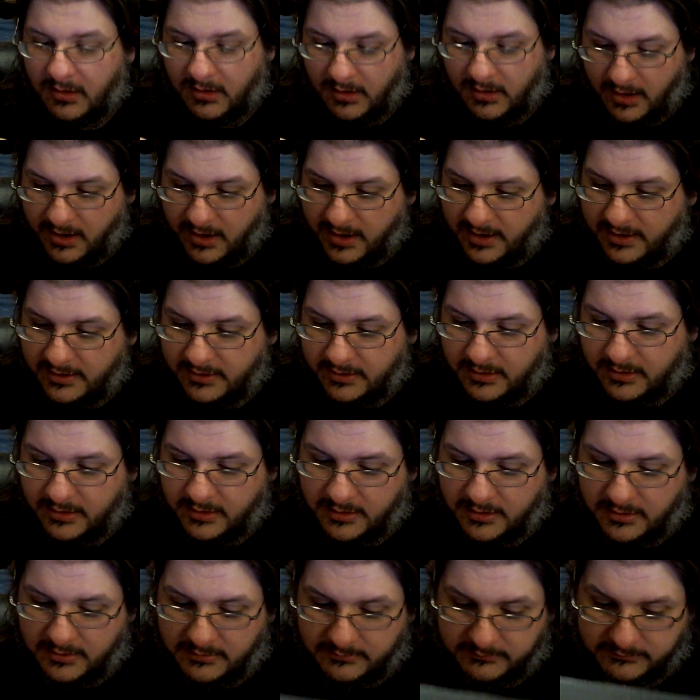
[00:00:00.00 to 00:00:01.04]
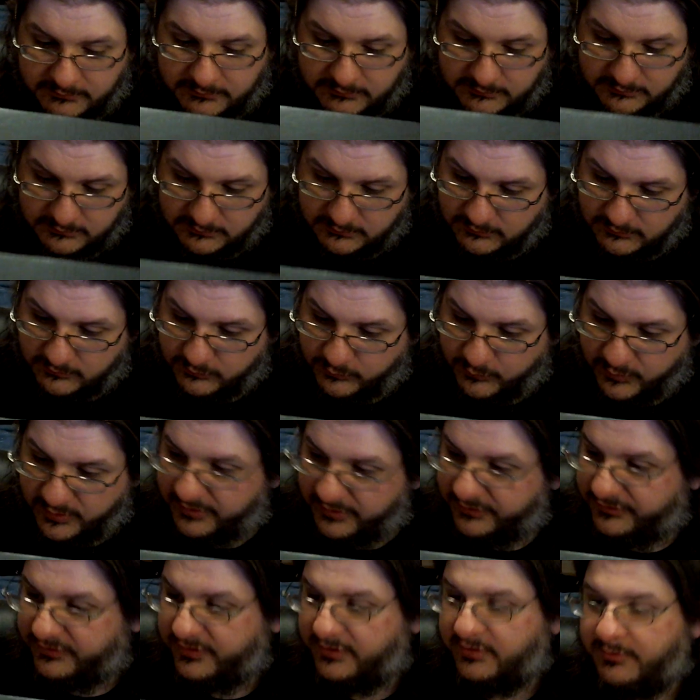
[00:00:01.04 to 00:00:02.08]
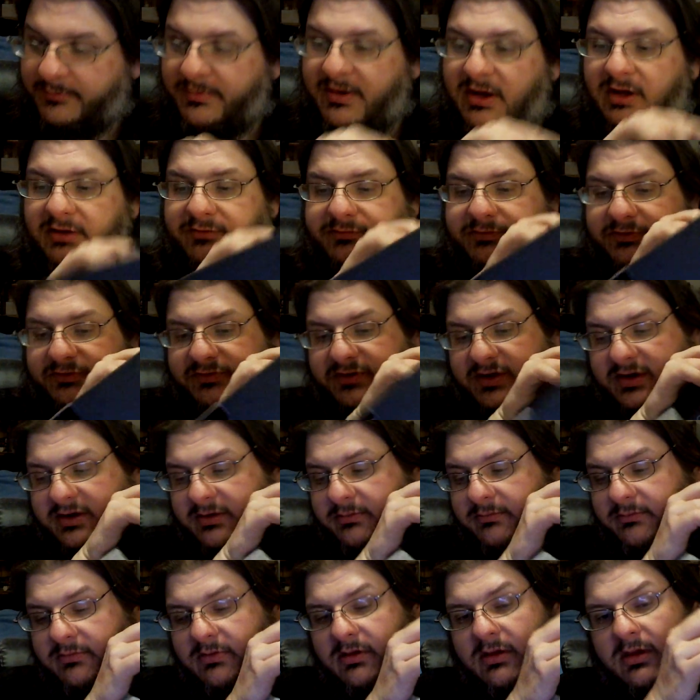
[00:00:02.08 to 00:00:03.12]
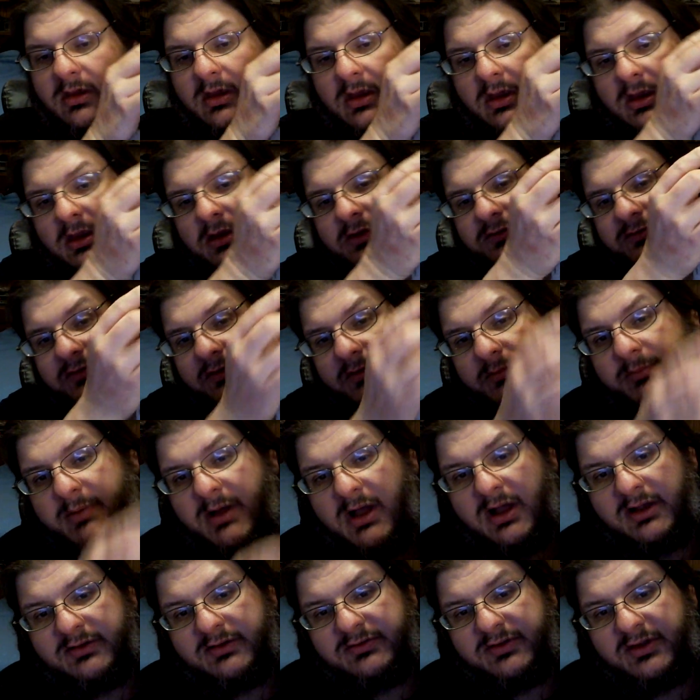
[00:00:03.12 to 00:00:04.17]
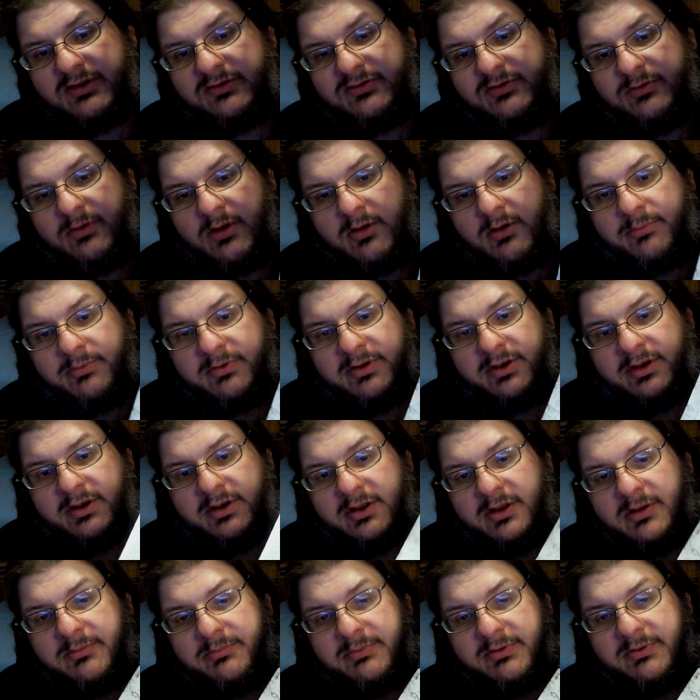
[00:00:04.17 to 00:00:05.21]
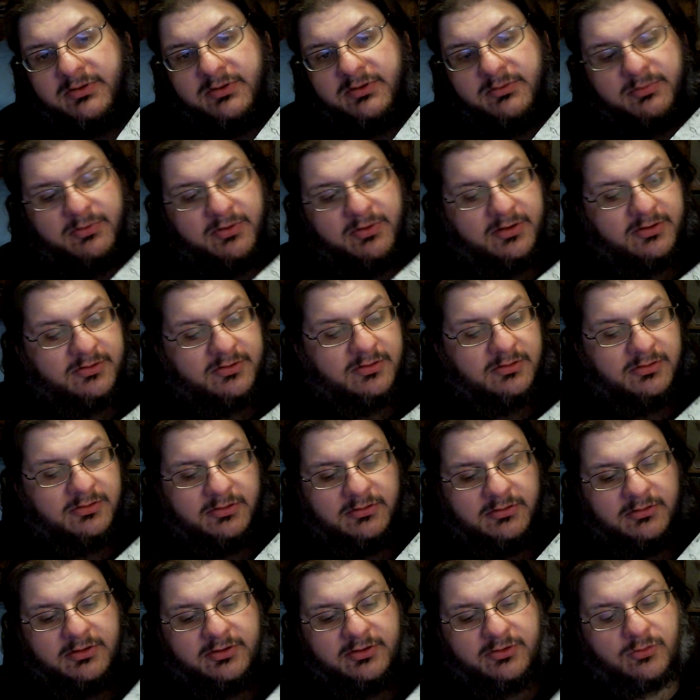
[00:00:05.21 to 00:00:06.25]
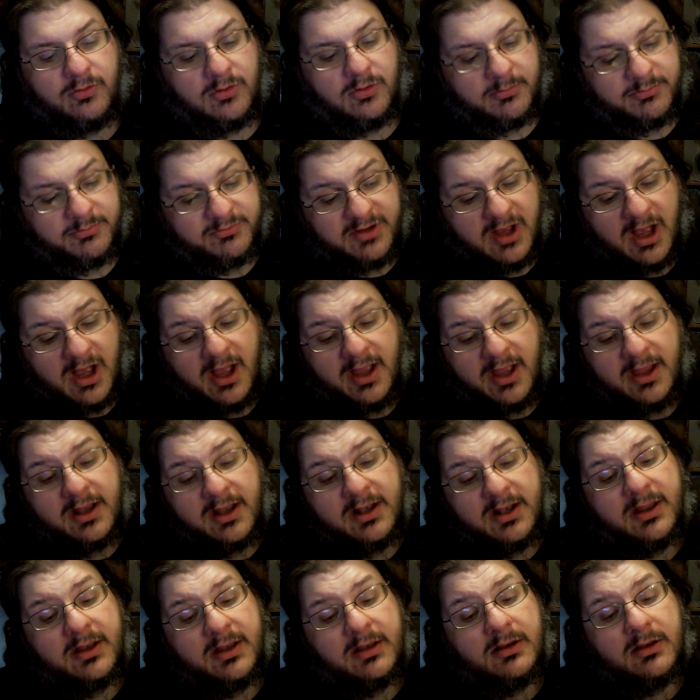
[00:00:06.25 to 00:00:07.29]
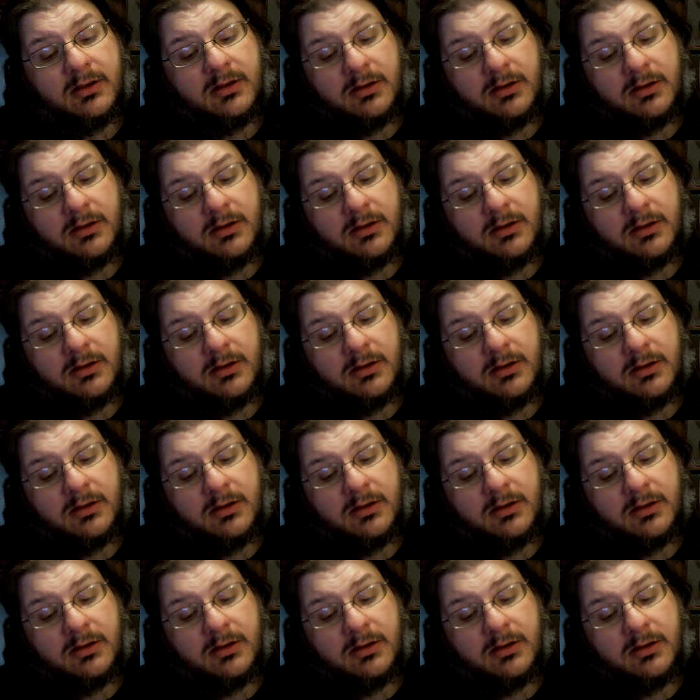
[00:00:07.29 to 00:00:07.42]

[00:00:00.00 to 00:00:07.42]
at, well, let's look at the box for a second. So the box says you open it up and you put your little Adorbs guy in it.